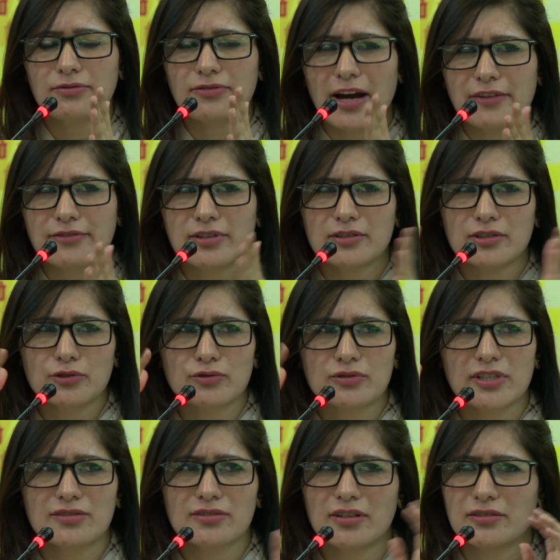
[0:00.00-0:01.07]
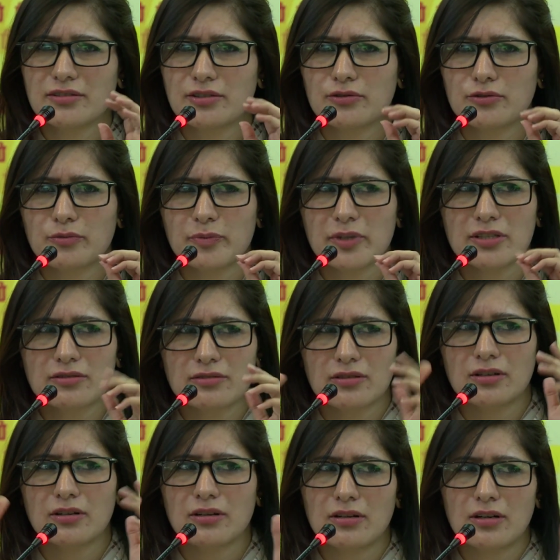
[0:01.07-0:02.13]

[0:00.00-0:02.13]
500 to 600 rupees uh,